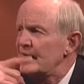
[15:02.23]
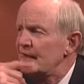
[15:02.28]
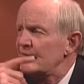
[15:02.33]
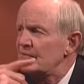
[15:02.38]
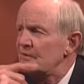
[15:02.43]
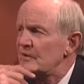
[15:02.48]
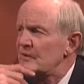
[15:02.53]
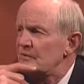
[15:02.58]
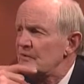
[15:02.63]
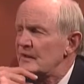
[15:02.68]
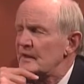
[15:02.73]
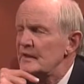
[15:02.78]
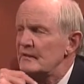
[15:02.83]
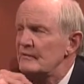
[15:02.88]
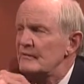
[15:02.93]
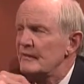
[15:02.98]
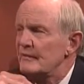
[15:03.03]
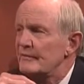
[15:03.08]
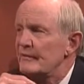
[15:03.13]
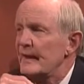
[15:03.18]
of their teeth
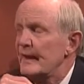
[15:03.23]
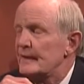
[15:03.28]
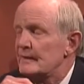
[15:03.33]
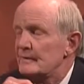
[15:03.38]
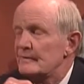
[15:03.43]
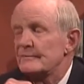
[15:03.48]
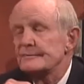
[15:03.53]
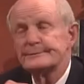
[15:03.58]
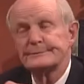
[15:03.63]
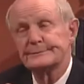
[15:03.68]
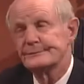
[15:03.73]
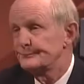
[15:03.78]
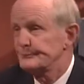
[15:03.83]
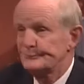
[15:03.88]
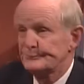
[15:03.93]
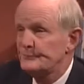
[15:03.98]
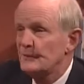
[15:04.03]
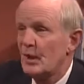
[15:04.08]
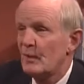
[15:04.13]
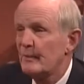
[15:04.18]
that
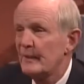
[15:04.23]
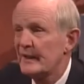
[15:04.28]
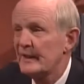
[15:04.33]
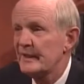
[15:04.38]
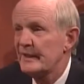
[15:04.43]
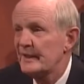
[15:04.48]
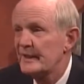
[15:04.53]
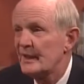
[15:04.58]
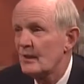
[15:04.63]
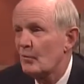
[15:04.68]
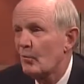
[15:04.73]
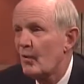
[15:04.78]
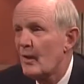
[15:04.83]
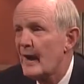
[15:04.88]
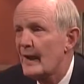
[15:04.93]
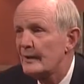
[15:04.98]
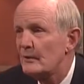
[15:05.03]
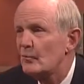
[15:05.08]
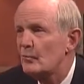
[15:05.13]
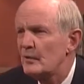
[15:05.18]
nobody can get
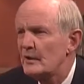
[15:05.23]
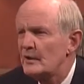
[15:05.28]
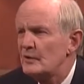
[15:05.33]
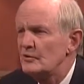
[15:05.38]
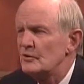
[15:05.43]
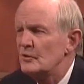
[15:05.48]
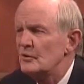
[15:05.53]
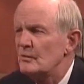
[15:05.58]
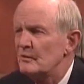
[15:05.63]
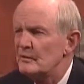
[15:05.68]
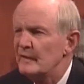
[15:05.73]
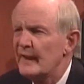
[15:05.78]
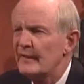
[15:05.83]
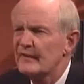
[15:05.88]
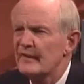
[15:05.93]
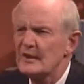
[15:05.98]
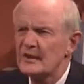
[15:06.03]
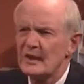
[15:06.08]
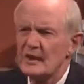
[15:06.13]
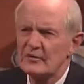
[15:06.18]
white. What do you do with that in
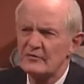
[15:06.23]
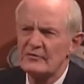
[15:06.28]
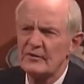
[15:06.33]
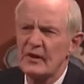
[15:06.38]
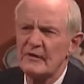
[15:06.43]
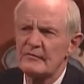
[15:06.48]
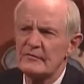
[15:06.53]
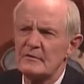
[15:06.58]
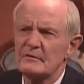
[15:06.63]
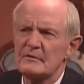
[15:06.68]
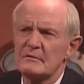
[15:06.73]
the dentist's office?